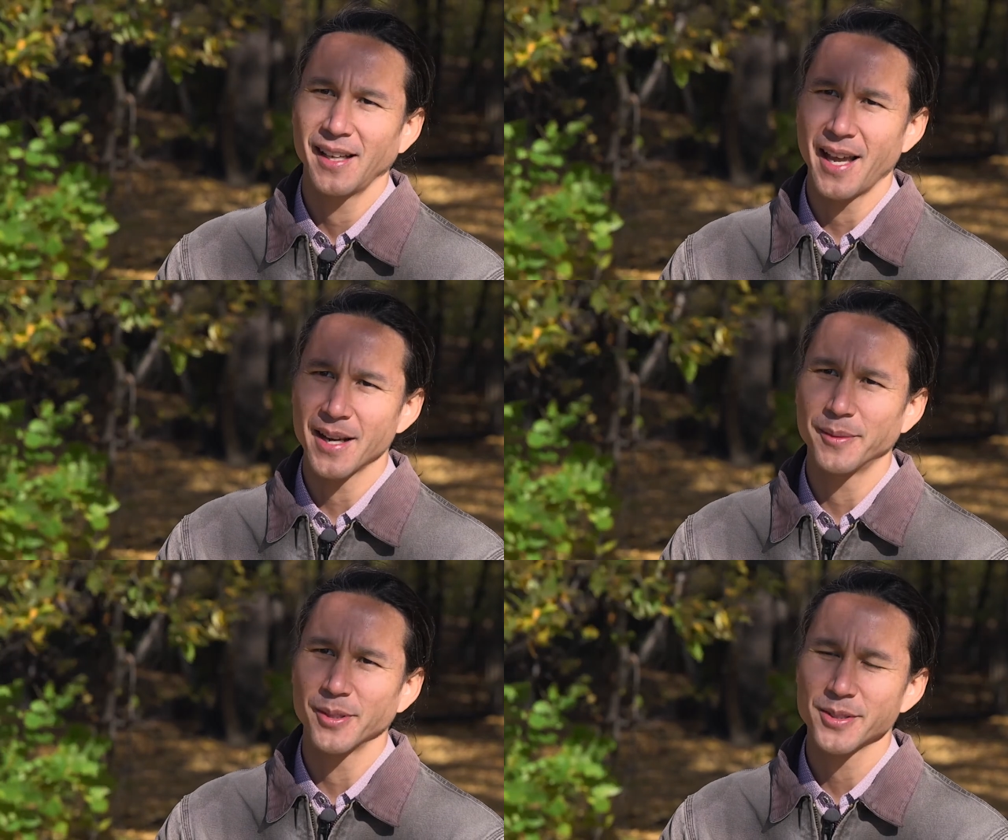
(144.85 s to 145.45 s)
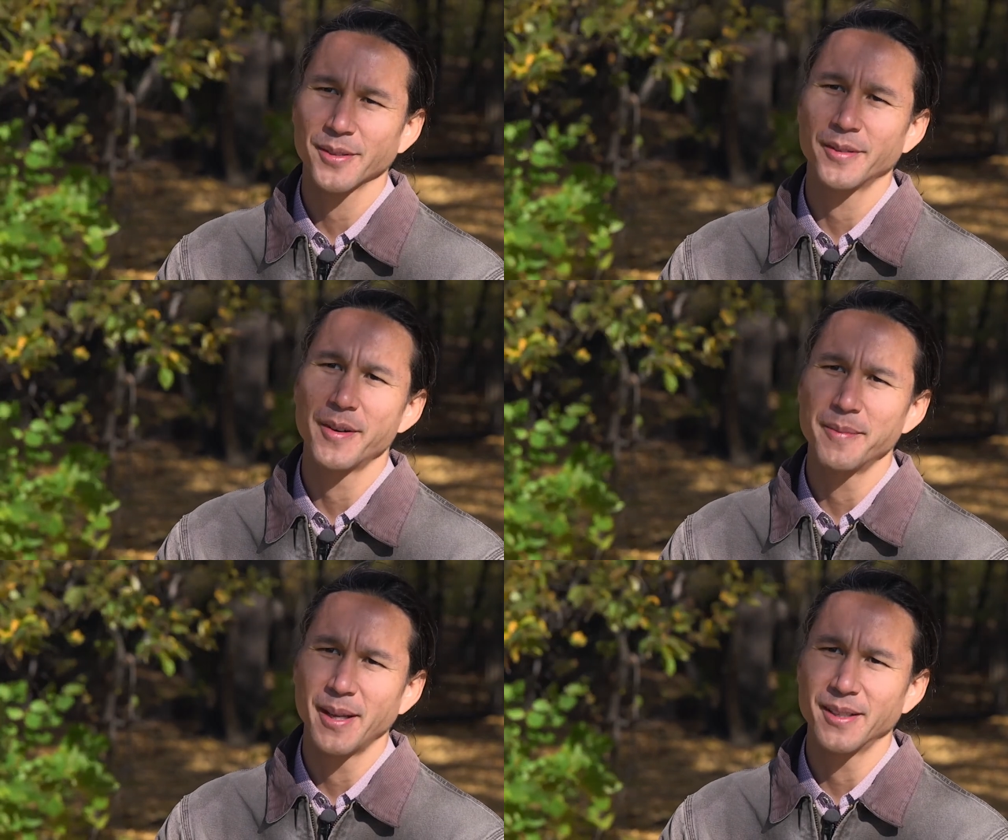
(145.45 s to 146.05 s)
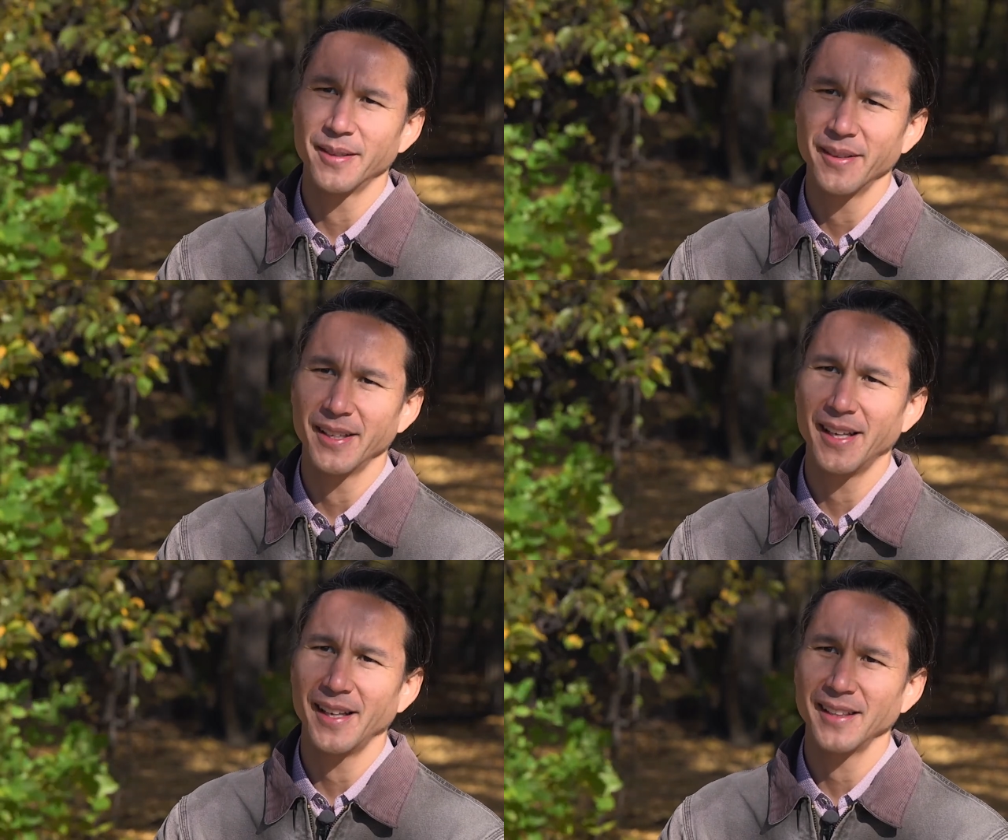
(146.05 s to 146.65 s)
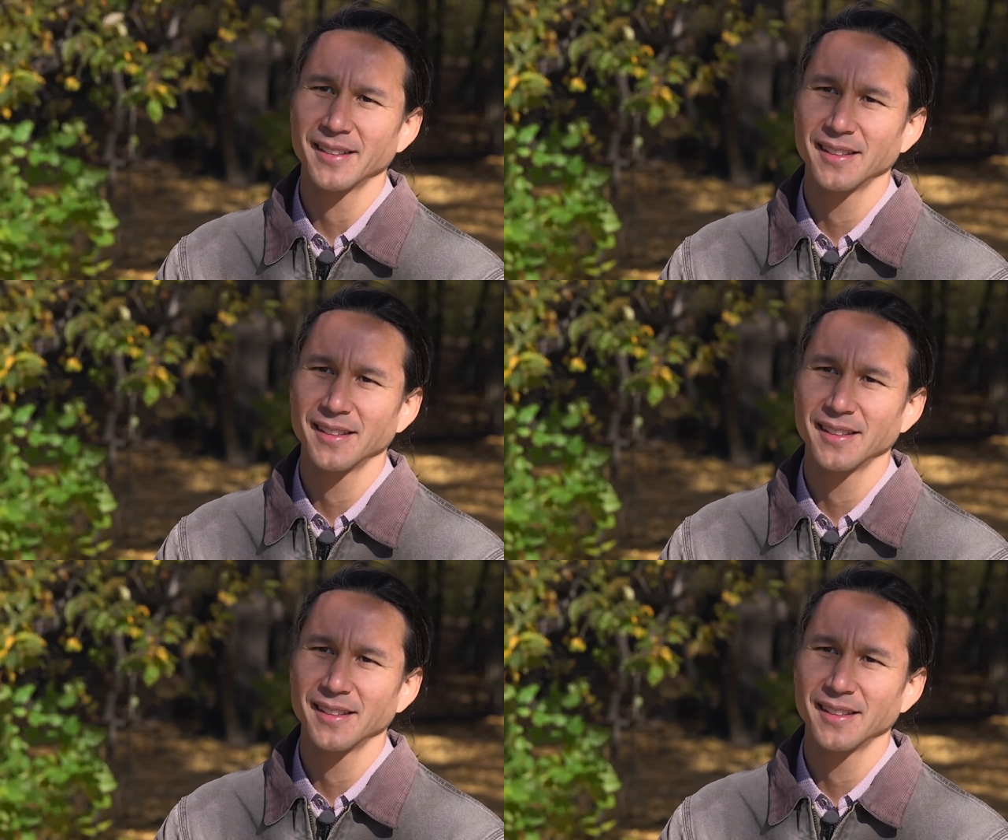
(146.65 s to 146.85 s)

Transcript: animals for the remainder of the day.